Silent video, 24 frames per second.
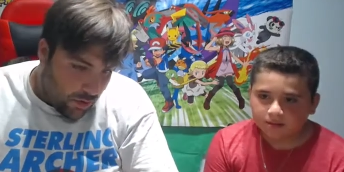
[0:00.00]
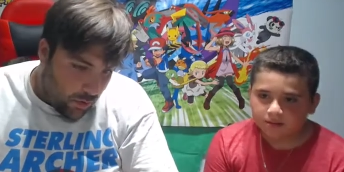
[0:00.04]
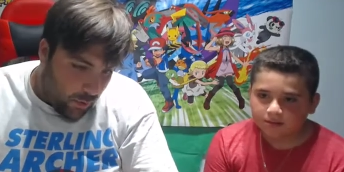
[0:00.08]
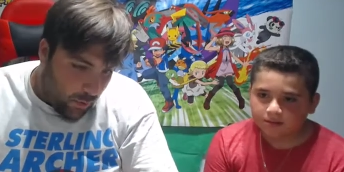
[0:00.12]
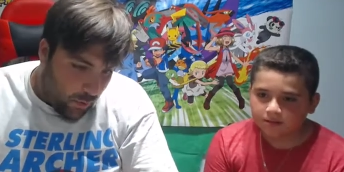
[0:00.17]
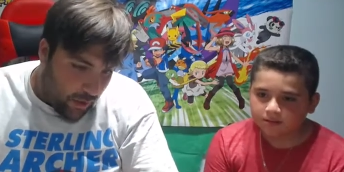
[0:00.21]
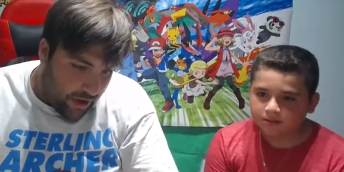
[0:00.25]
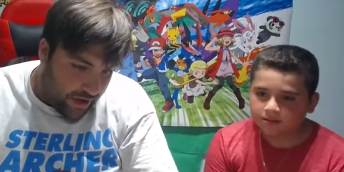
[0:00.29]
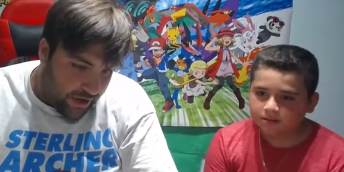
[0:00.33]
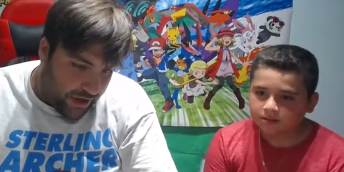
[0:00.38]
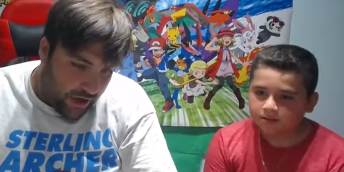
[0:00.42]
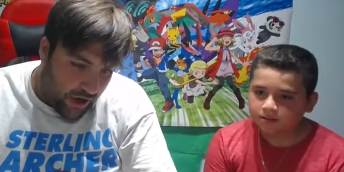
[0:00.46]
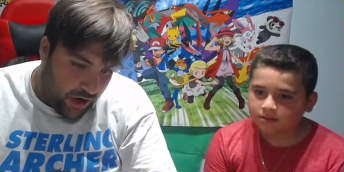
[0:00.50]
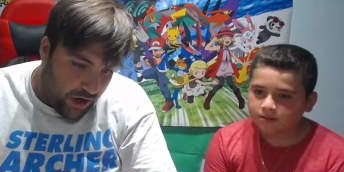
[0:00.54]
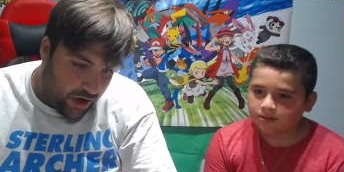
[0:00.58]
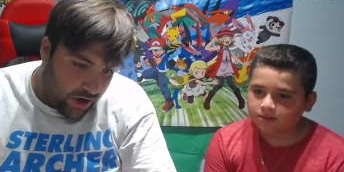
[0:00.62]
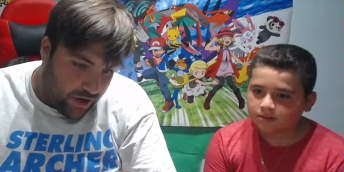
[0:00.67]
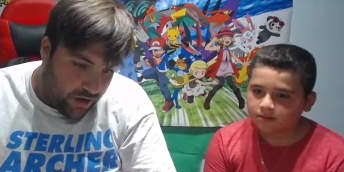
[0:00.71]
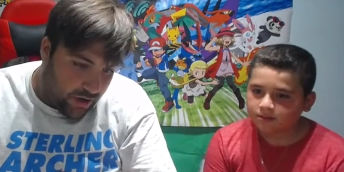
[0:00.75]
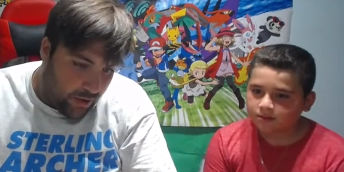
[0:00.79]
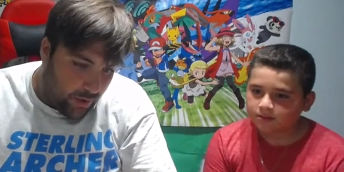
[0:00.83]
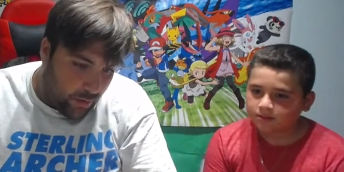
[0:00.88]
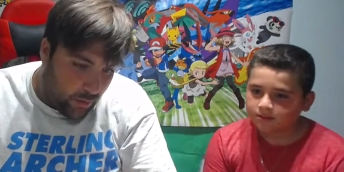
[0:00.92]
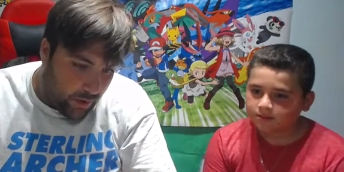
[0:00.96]
Speaker 1: What a
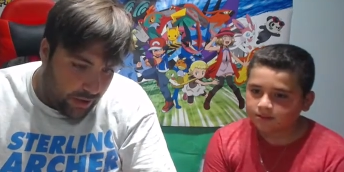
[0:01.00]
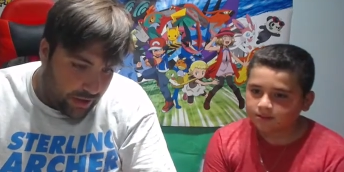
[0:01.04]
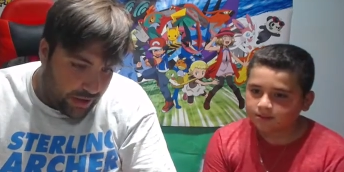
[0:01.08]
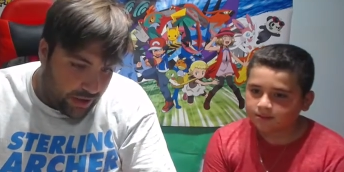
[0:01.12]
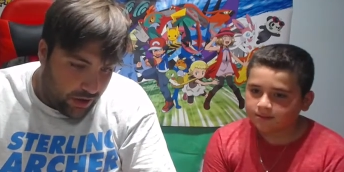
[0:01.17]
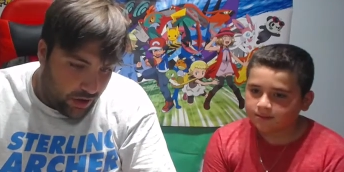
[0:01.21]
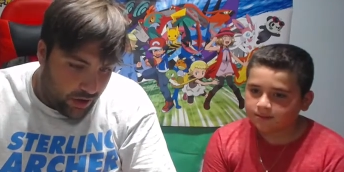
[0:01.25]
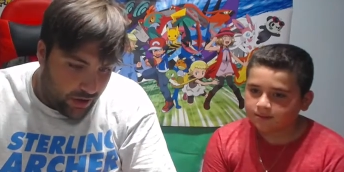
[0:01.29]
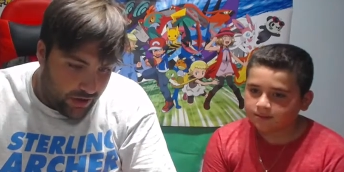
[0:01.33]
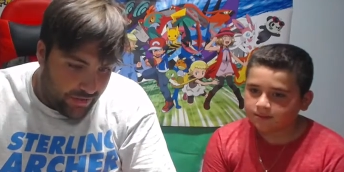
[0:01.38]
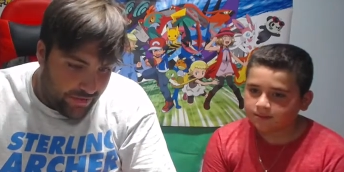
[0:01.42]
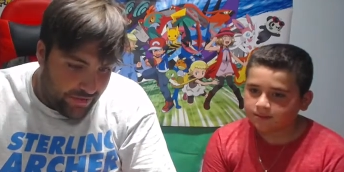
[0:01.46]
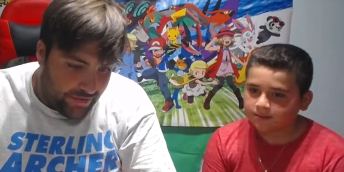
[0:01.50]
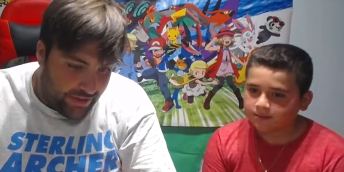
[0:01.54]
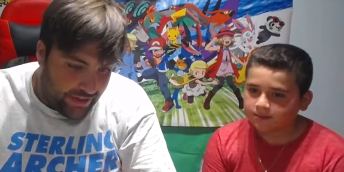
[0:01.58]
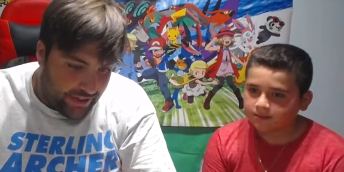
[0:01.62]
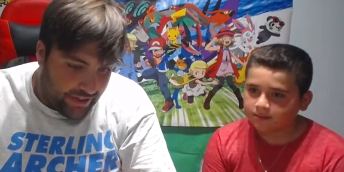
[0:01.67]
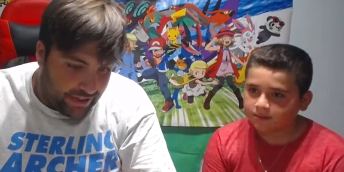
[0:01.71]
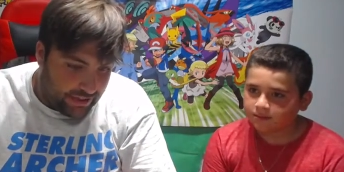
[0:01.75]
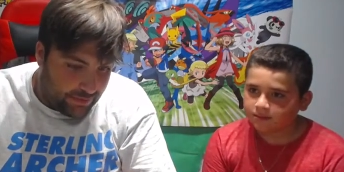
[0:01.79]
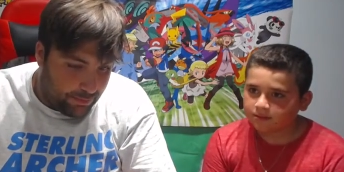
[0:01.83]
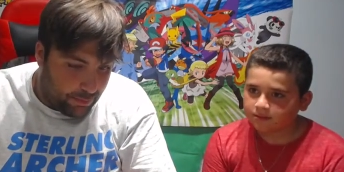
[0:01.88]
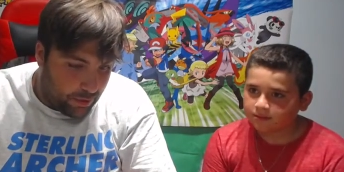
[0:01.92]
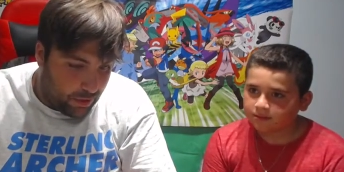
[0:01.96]
card. What a card.
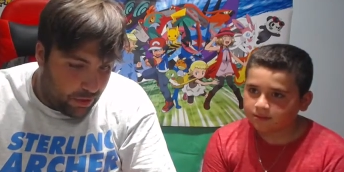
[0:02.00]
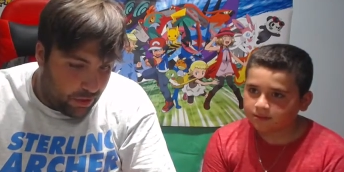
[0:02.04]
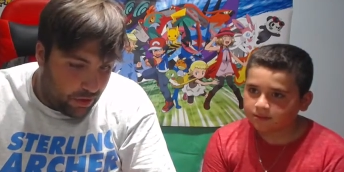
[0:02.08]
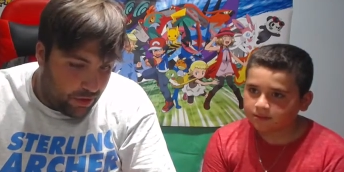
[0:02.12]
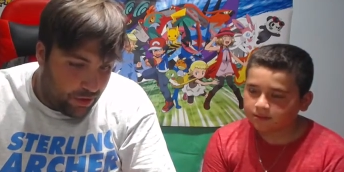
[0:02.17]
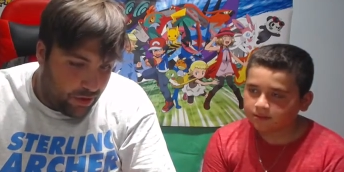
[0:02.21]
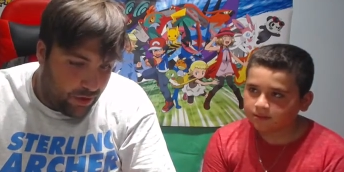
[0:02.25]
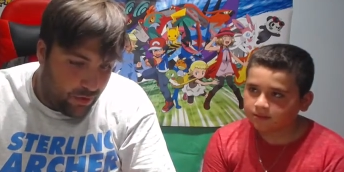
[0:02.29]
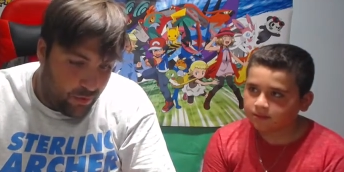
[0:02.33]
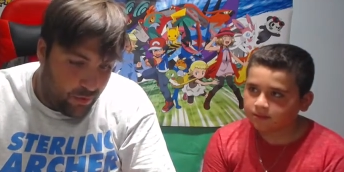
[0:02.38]
Phoenix Burn